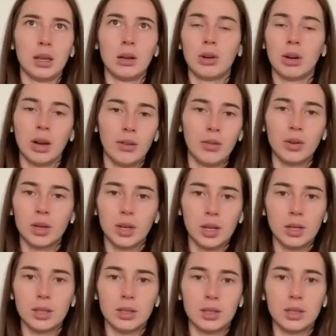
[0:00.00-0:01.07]
that year, and every
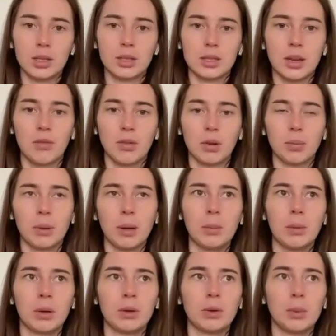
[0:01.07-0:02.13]
year it's several
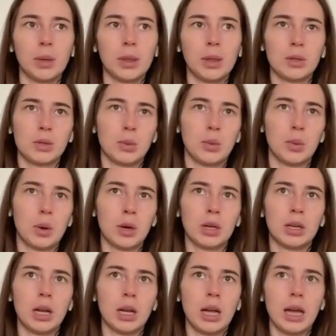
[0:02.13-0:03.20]
people who win this
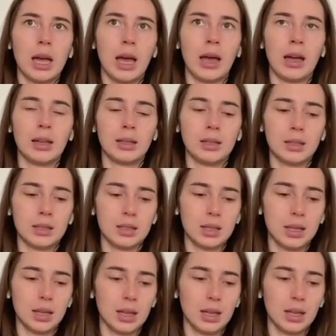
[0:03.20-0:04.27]
award, and
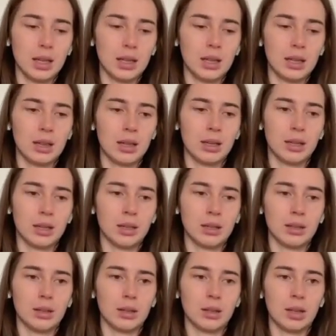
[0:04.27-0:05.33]

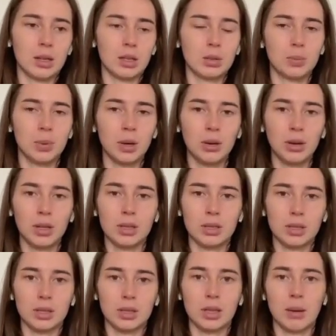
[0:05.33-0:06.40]
the
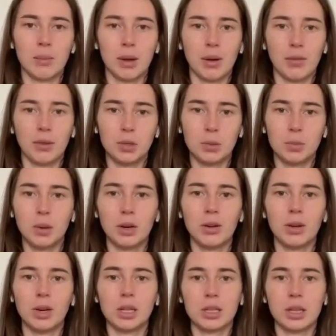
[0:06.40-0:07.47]
experience, the amount of
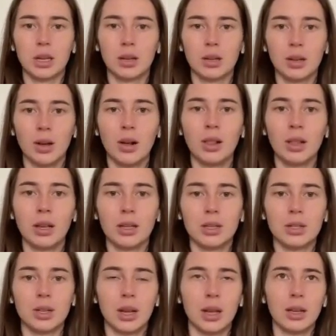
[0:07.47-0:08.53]
experience and
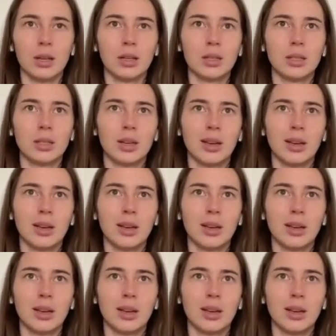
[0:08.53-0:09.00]
knowledge and